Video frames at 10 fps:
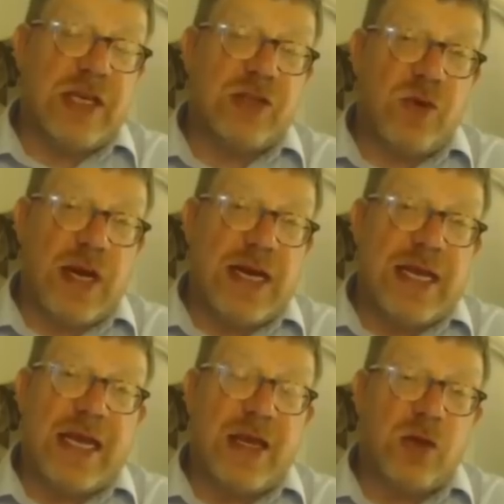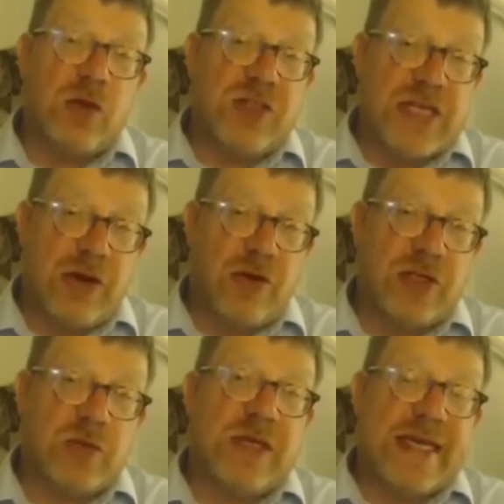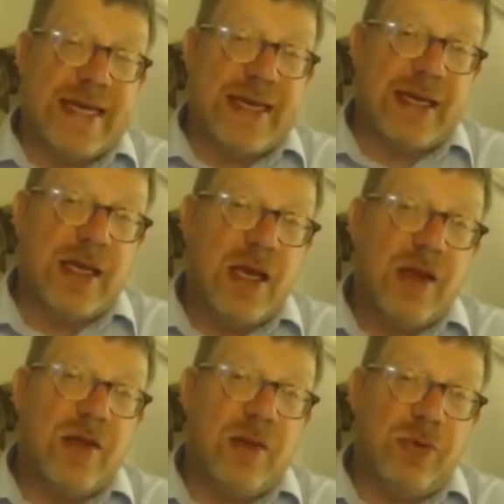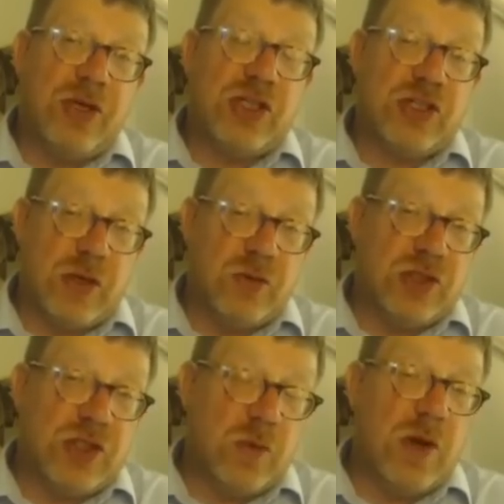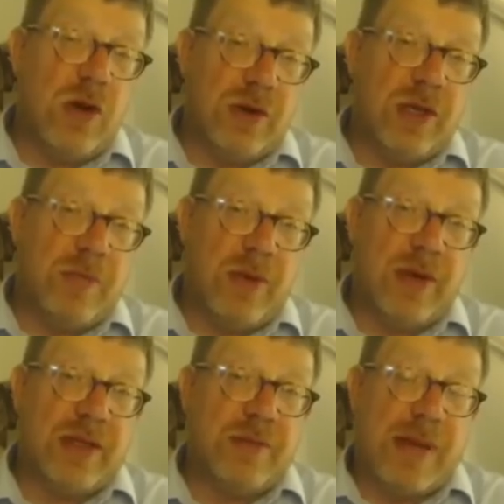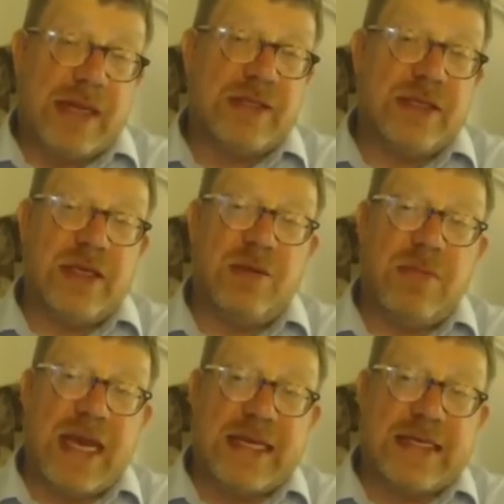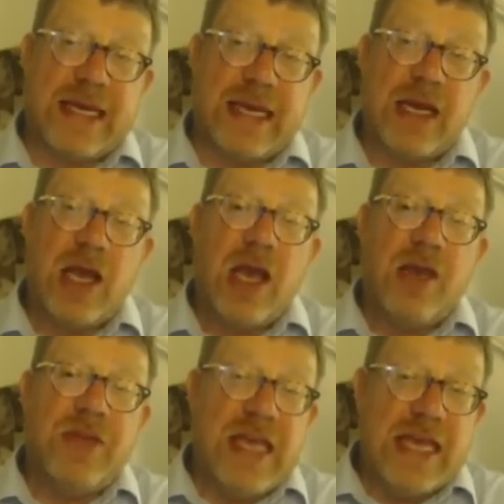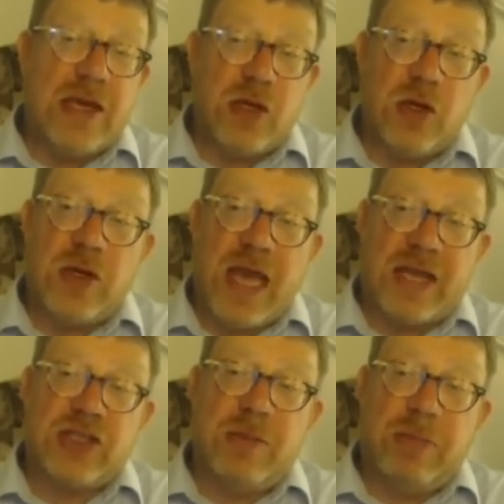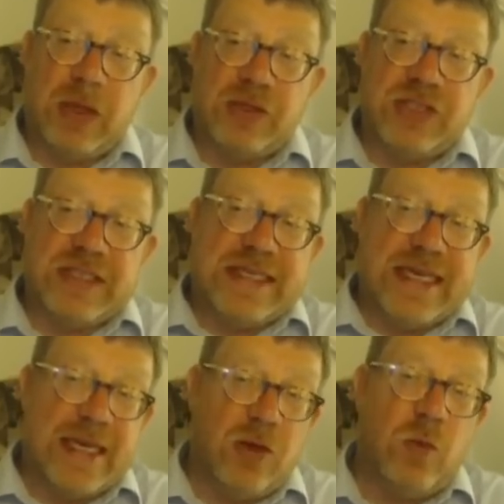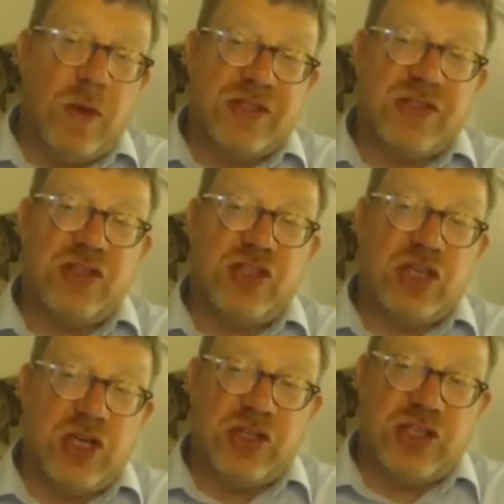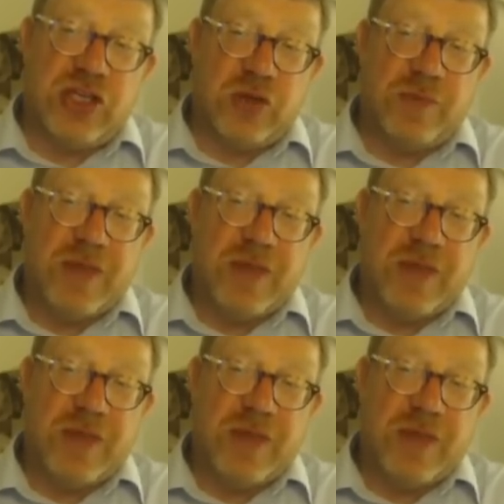Israeli Irgun terrorists were killing the British soldiers who were occupying in the Palestinian Mandate, the Irgun actually plotted to kill Winston Churchill.